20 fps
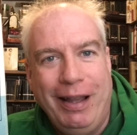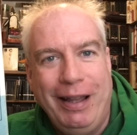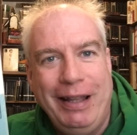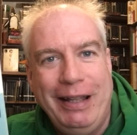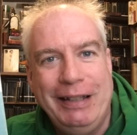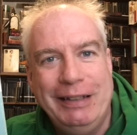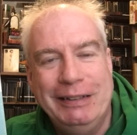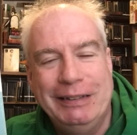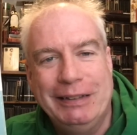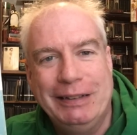
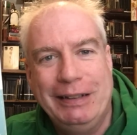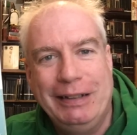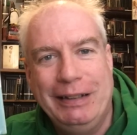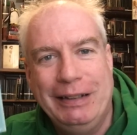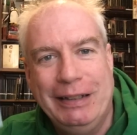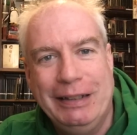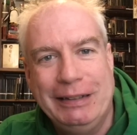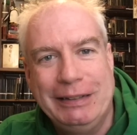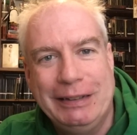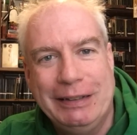His
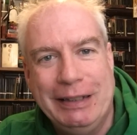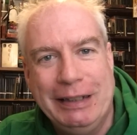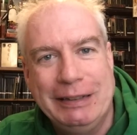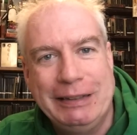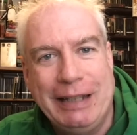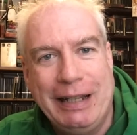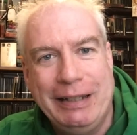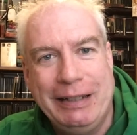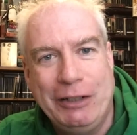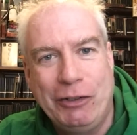this
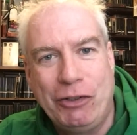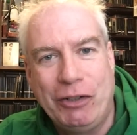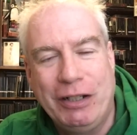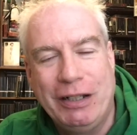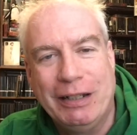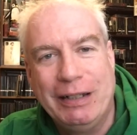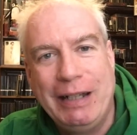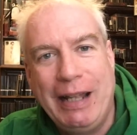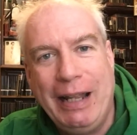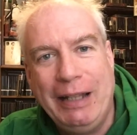this edition
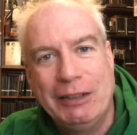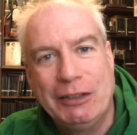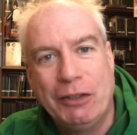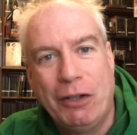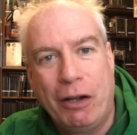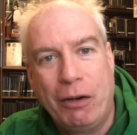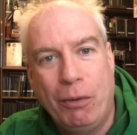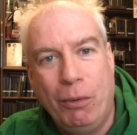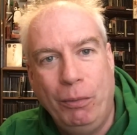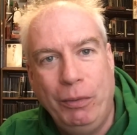contains
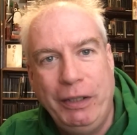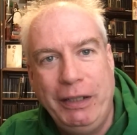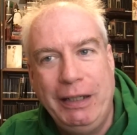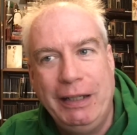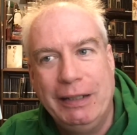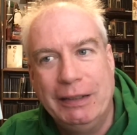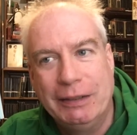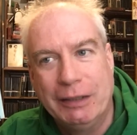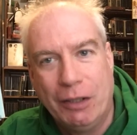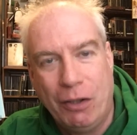not only
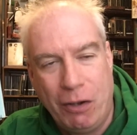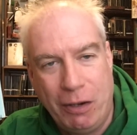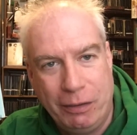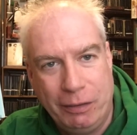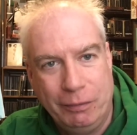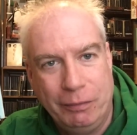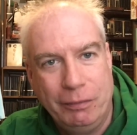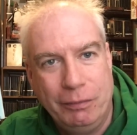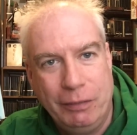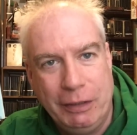his
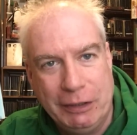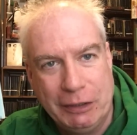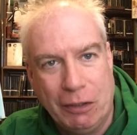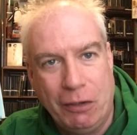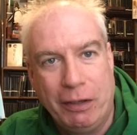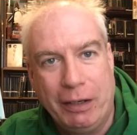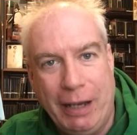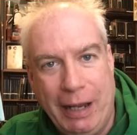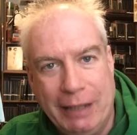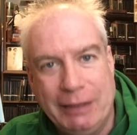long his
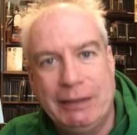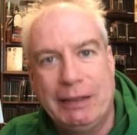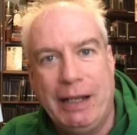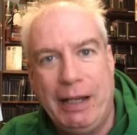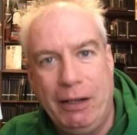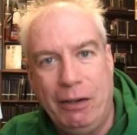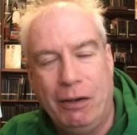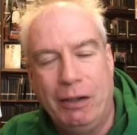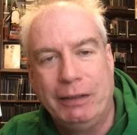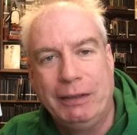long
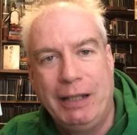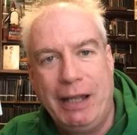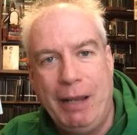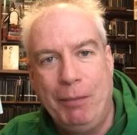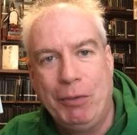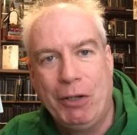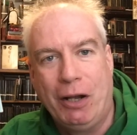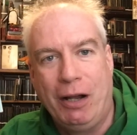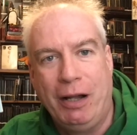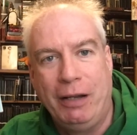essay on
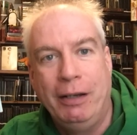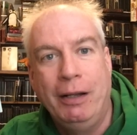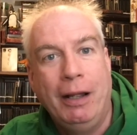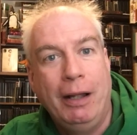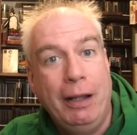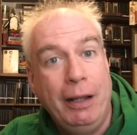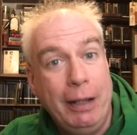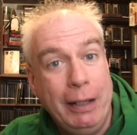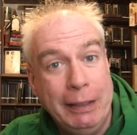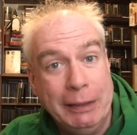Cape Cod,
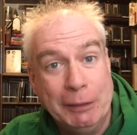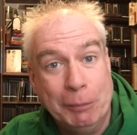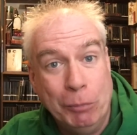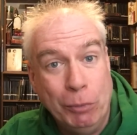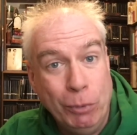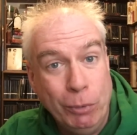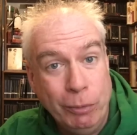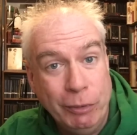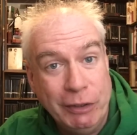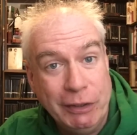its
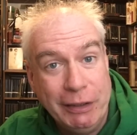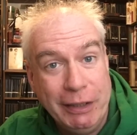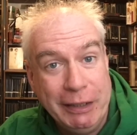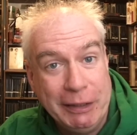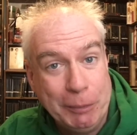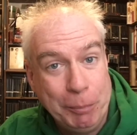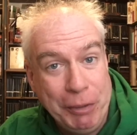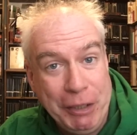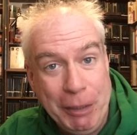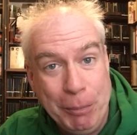moods,
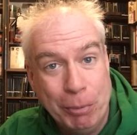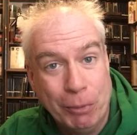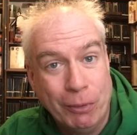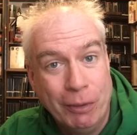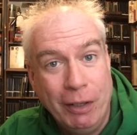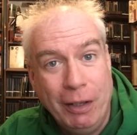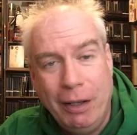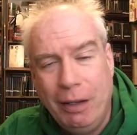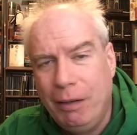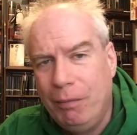its people,